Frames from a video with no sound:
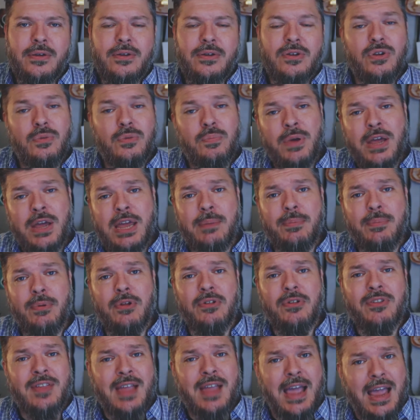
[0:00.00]
Do
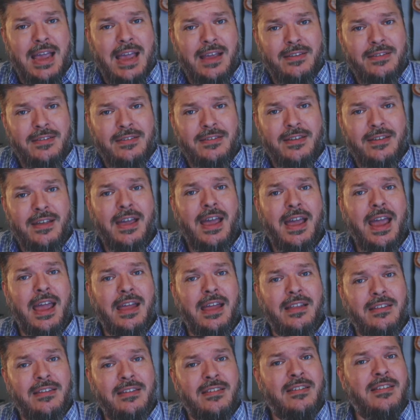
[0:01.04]
people taste
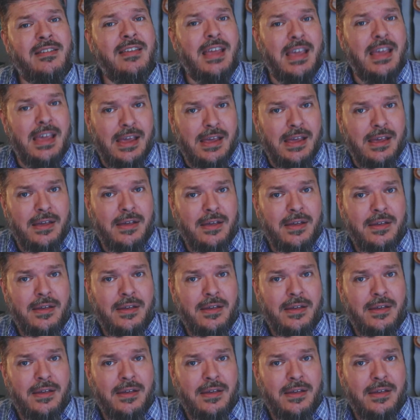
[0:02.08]
and see?